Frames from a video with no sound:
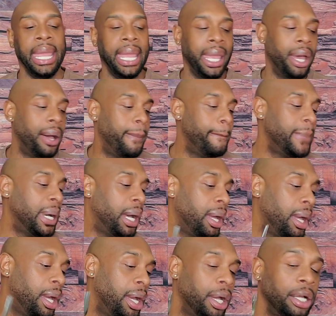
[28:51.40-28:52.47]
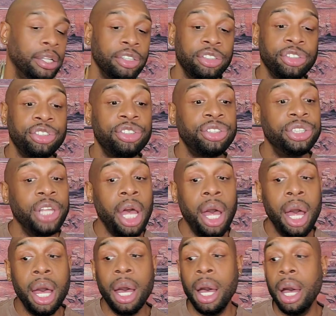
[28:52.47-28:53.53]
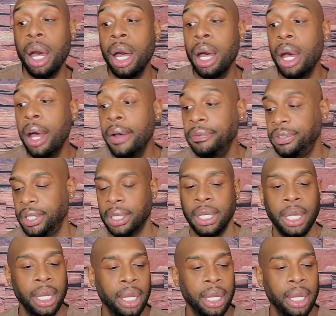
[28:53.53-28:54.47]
am stuffed.